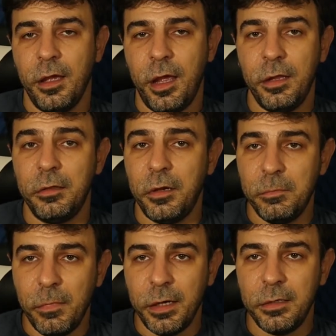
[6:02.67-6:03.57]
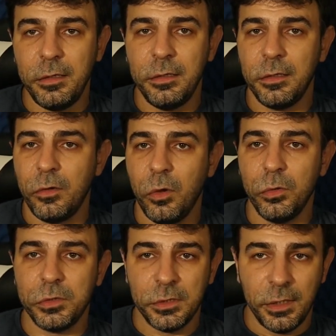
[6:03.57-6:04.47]
and their money
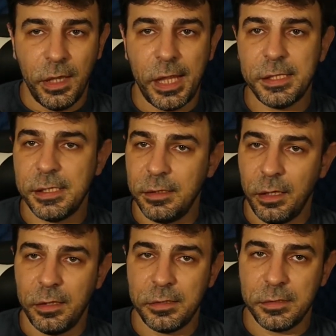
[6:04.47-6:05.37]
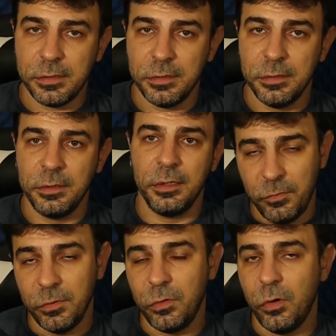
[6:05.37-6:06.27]
goes less and less,
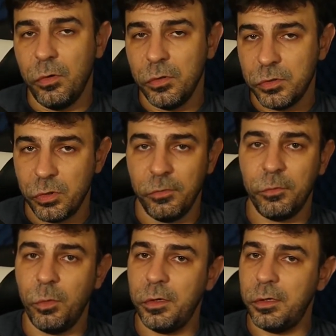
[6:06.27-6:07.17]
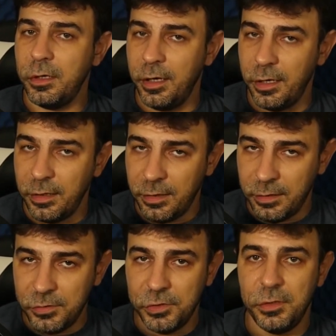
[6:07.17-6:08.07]
even though software
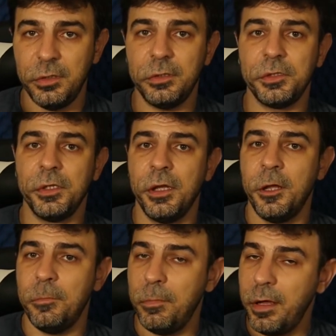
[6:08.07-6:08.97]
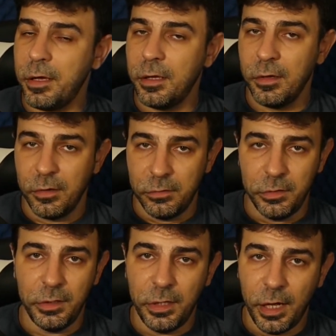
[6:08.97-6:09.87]
engineers make
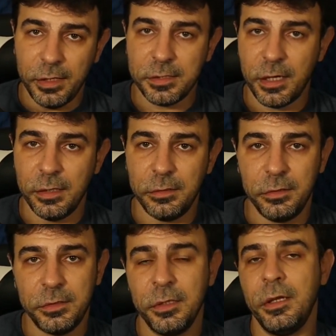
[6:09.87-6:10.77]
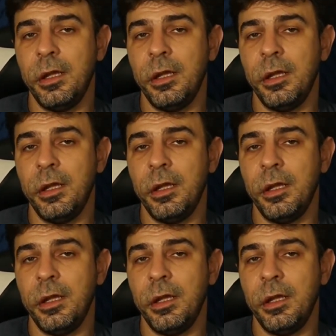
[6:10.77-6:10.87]
really high salaries.